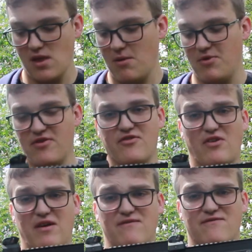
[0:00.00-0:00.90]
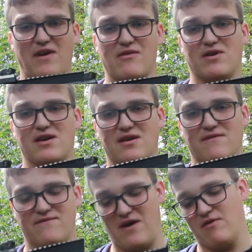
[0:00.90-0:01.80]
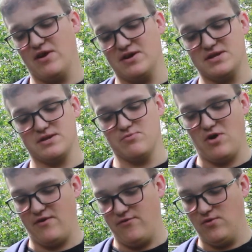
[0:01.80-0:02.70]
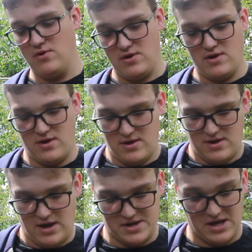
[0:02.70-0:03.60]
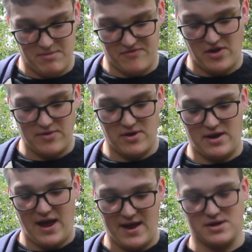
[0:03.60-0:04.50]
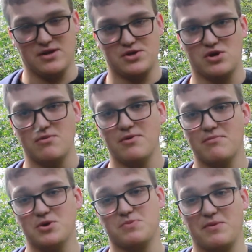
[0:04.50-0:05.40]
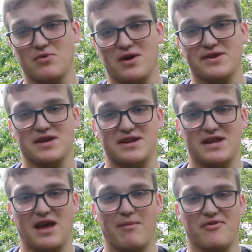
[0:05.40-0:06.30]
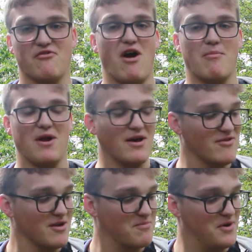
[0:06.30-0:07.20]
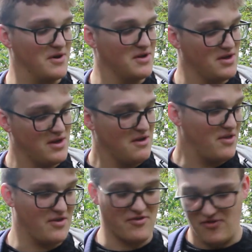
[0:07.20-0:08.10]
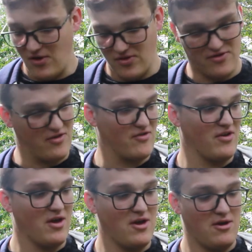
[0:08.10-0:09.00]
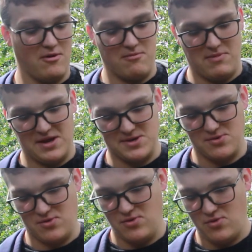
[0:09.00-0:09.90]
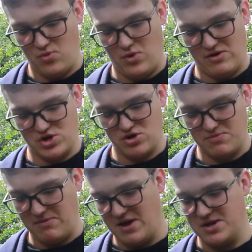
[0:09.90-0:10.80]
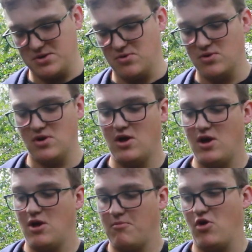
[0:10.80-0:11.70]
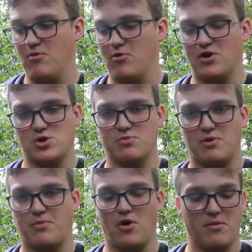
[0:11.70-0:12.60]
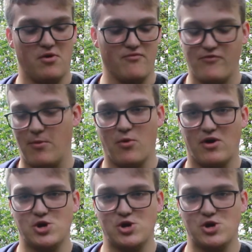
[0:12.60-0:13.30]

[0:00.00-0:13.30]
this is a very, very nice rifle. TM have done an excellent job. Most people like to say TM is crap plastic, but this is not. This is metal where it should be metal, polymer where it should be polymer, and rubber where